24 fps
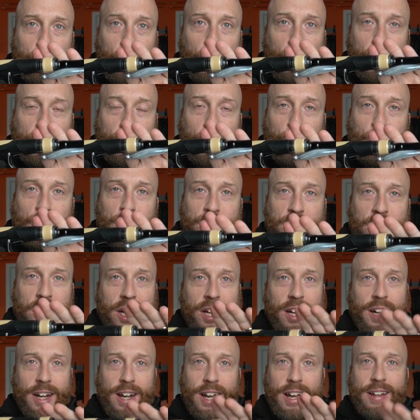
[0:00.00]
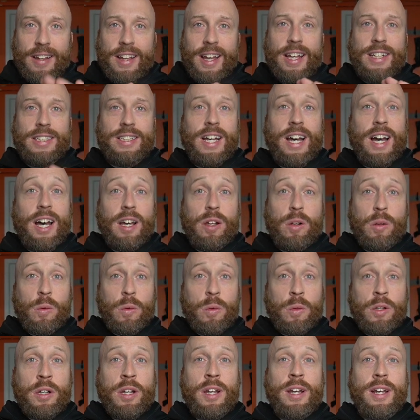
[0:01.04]
Largo Shad. I got that tied
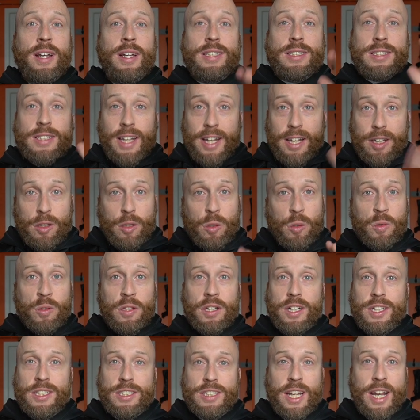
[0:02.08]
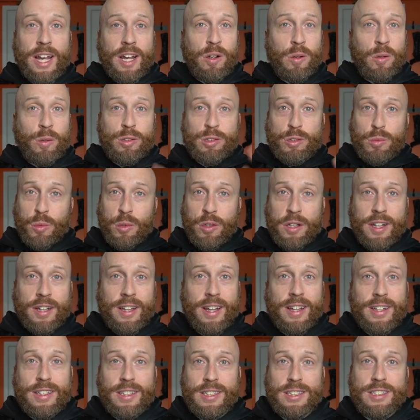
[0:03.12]
on. Stay tuned to the channel because we're gonna
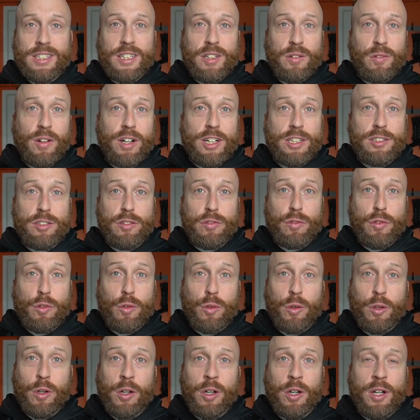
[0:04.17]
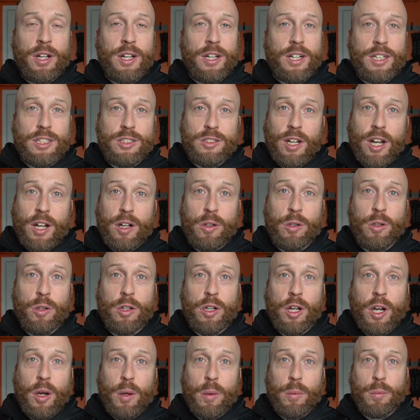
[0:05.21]
take this to the reservoir and try to hook
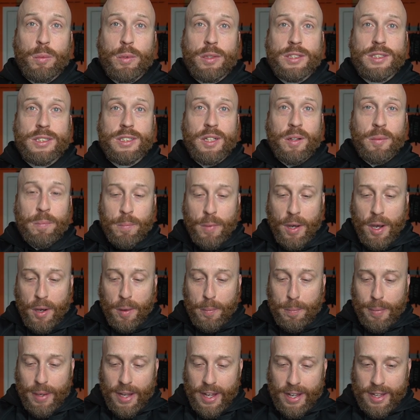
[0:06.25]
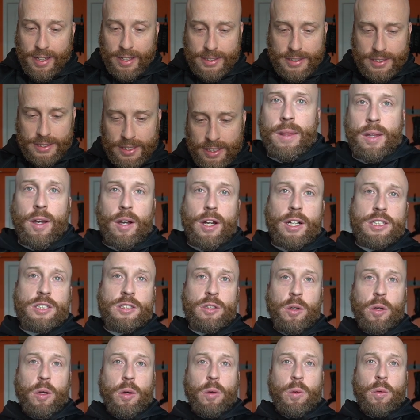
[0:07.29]
up with some uh, bass. All right,
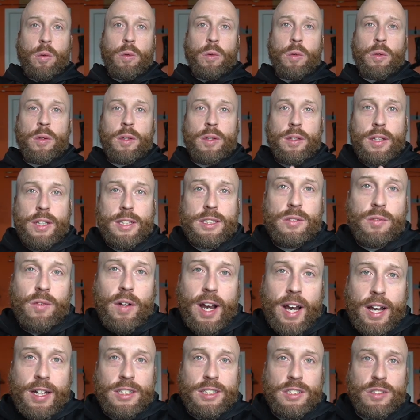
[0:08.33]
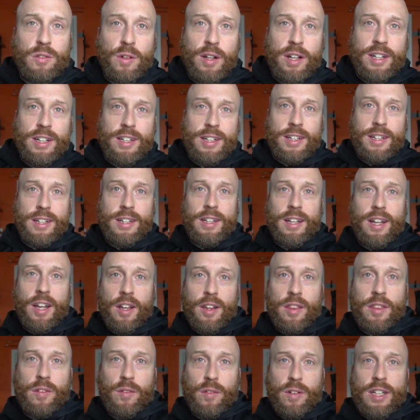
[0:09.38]
so this rod is rated
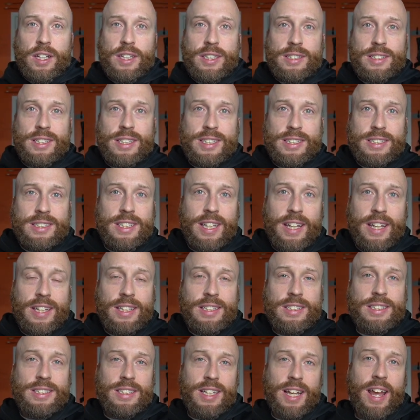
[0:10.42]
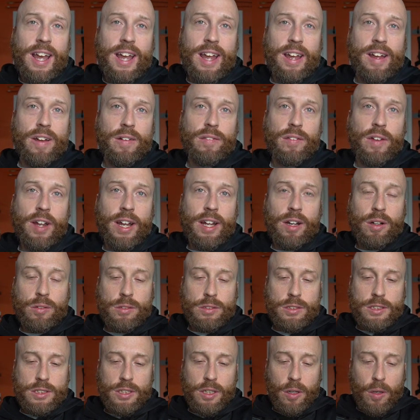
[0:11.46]
3 16ths to half
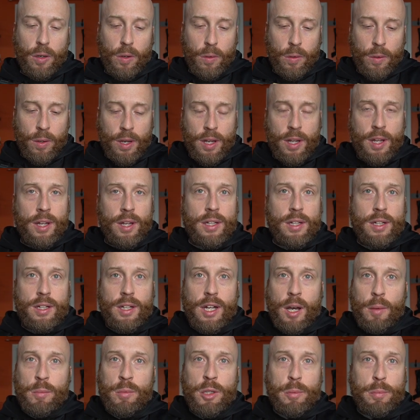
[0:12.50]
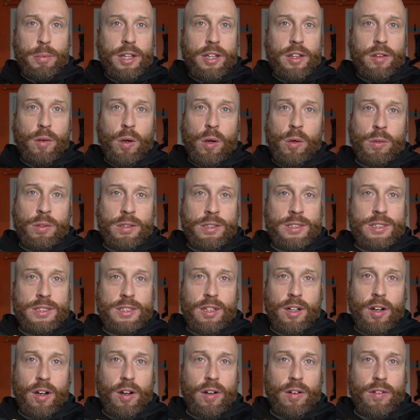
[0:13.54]
ounce. So I'm going to be throwing
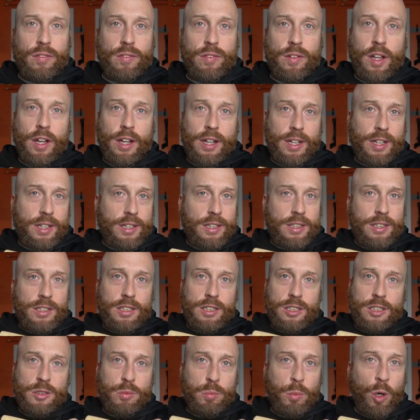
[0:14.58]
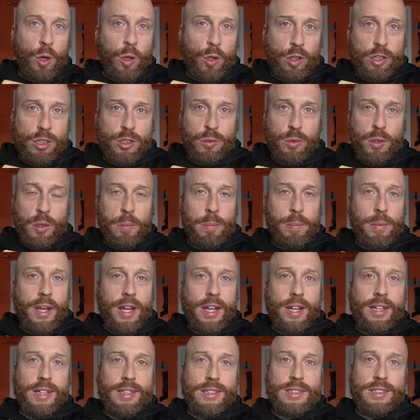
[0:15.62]
stuff like smaller swim
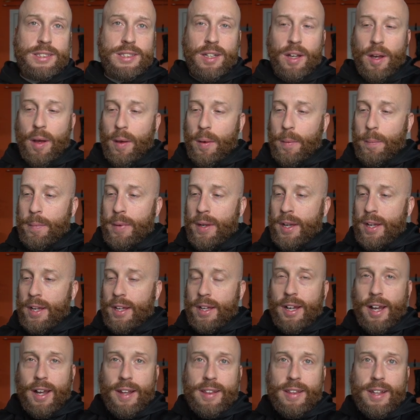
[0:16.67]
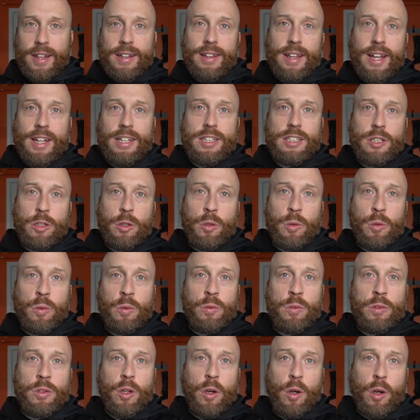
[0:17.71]
baits. Um, I think they
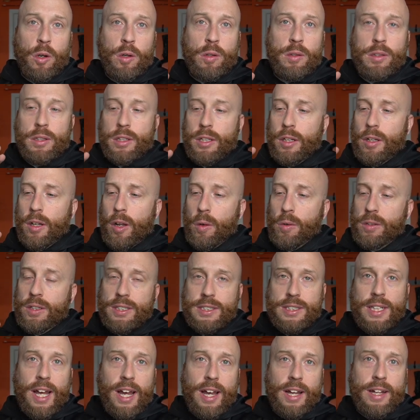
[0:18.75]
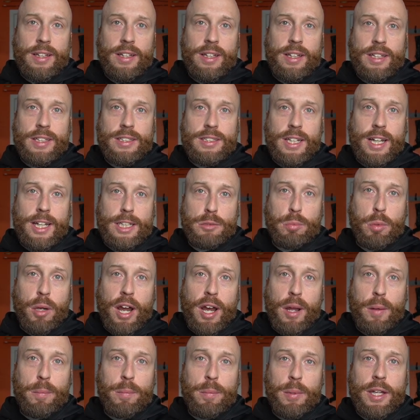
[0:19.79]
tuned or, you know, designed these
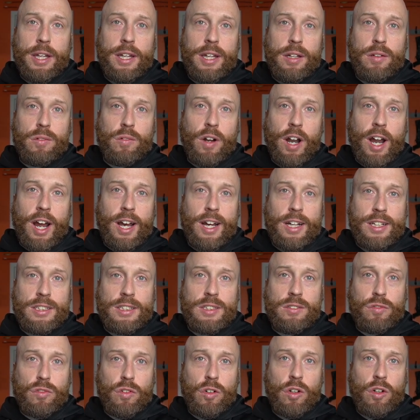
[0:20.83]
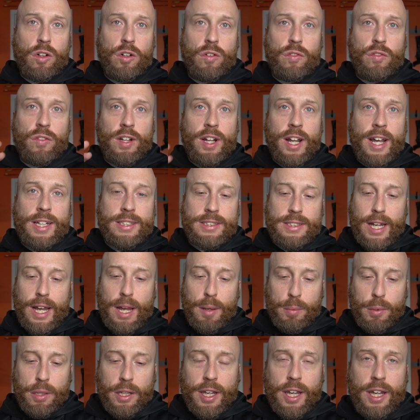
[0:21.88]
Expride B rods for finesse
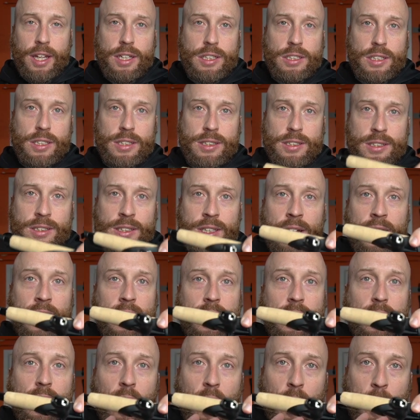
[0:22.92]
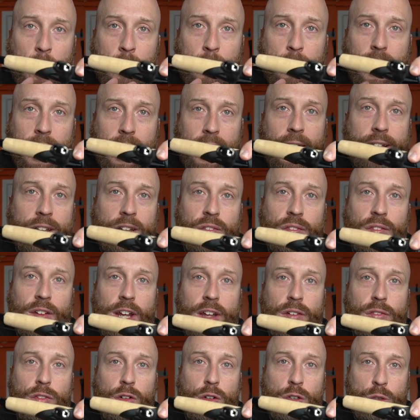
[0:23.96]
applications. Um, I got the
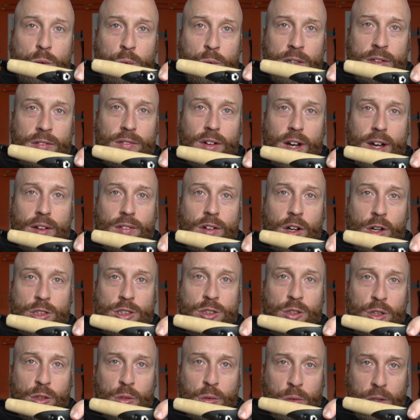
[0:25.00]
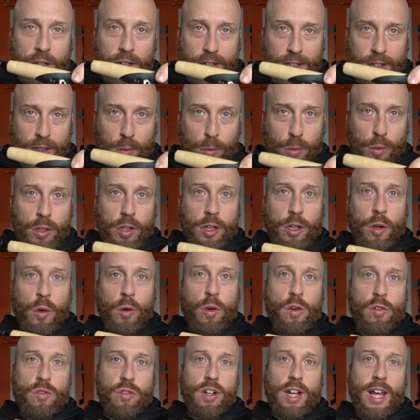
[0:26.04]
Vanford 2500 on here. We're going to go
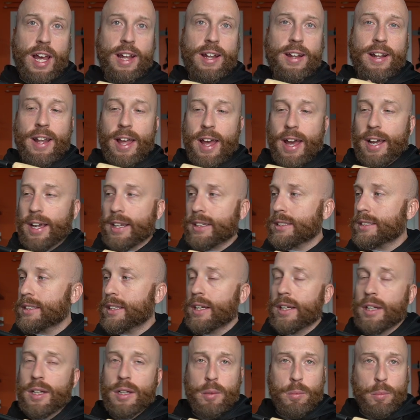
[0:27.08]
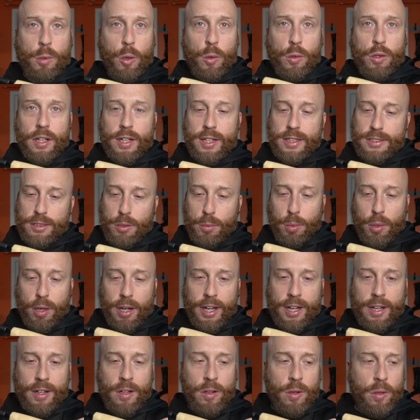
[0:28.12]
over that next. Both of these are
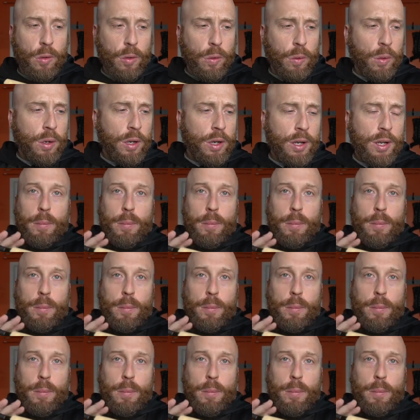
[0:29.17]
brand new.